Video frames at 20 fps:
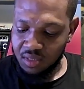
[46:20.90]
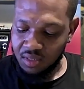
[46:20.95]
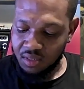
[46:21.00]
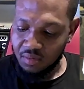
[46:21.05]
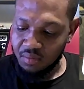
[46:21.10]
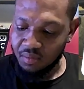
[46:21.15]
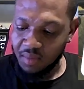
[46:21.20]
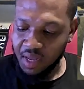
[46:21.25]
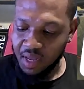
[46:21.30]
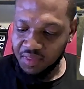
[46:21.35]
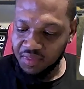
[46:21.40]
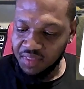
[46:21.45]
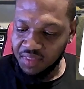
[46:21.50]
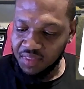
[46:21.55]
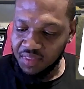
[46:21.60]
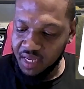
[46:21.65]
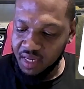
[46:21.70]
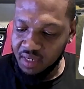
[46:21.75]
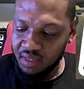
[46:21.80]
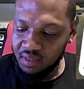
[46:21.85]
my thing
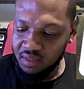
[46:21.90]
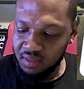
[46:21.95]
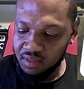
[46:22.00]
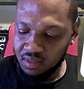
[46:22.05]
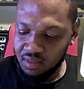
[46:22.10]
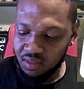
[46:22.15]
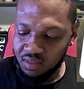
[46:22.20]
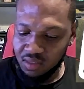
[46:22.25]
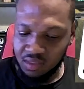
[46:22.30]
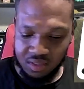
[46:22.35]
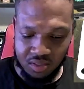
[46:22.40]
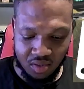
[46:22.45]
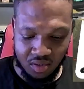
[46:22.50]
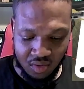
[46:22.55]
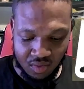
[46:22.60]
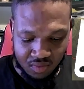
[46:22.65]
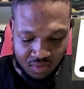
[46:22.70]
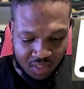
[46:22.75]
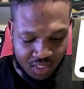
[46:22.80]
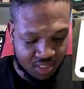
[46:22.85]
in. So
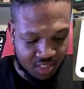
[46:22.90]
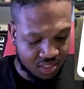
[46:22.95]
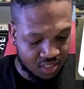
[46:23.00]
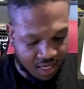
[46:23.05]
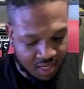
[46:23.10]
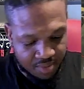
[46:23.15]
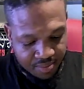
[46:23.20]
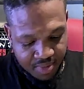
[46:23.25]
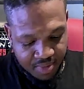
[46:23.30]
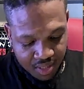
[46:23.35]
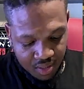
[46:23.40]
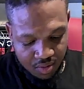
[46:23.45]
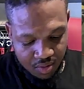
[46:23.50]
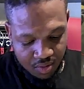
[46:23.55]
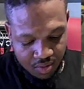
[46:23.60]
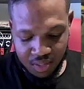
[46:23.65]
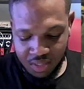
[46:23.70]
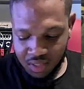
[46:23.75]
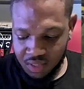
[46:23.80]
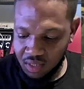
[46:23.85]
this got to be
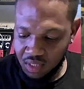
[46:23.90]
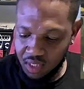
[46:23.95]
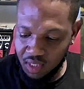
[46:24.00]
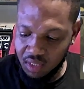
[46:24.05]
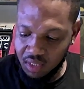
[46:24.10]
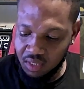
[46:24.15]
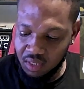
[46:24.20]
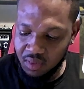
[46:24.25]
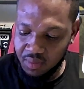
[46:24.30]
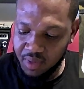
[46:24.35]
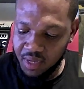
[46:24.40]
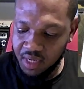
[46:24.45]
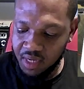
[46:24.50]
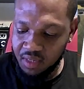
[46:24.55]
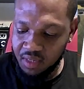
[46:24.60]
loosened a little bit.